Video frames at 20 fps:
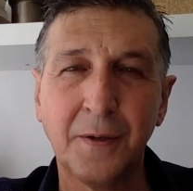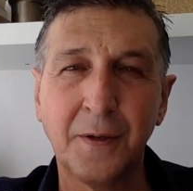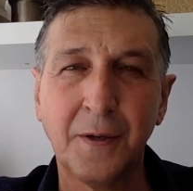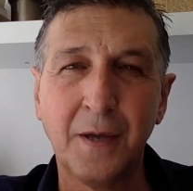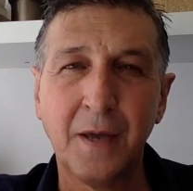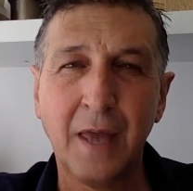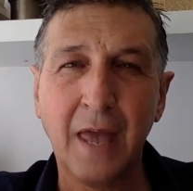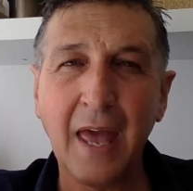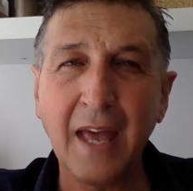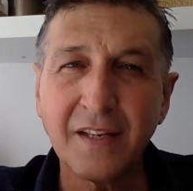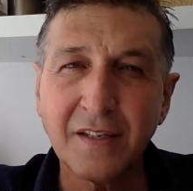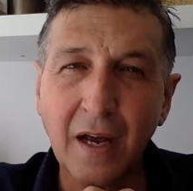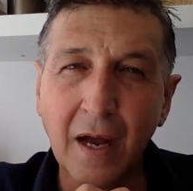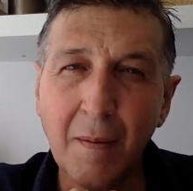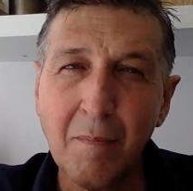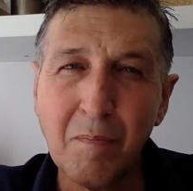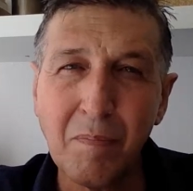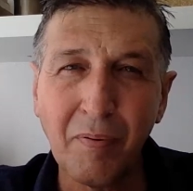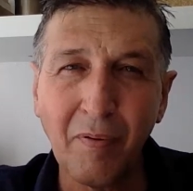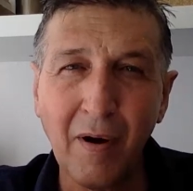As I'm
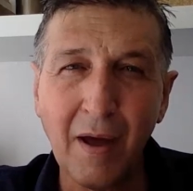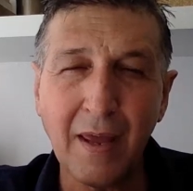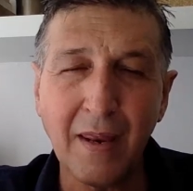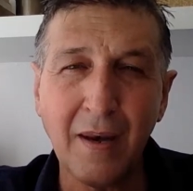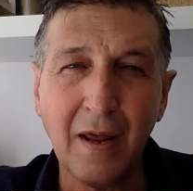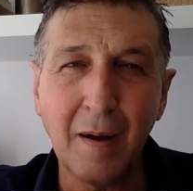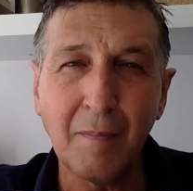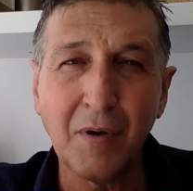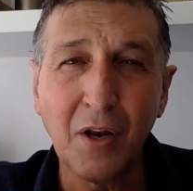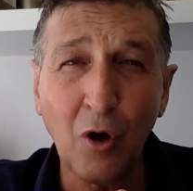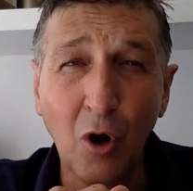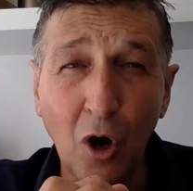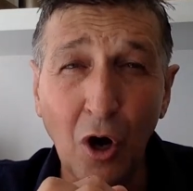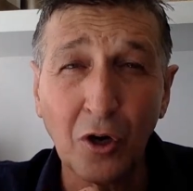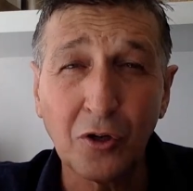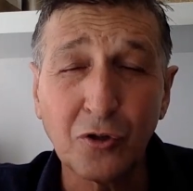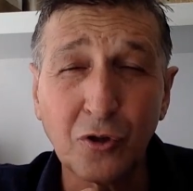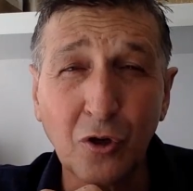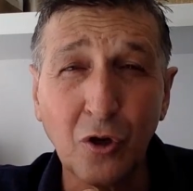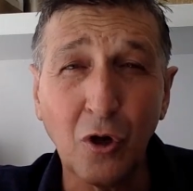praying, I'm going to
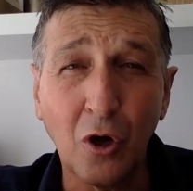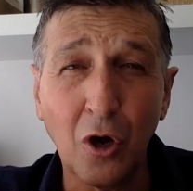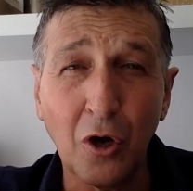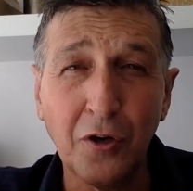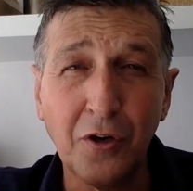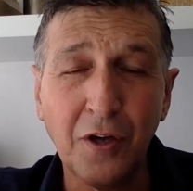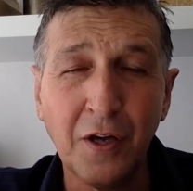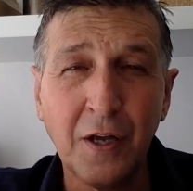ask God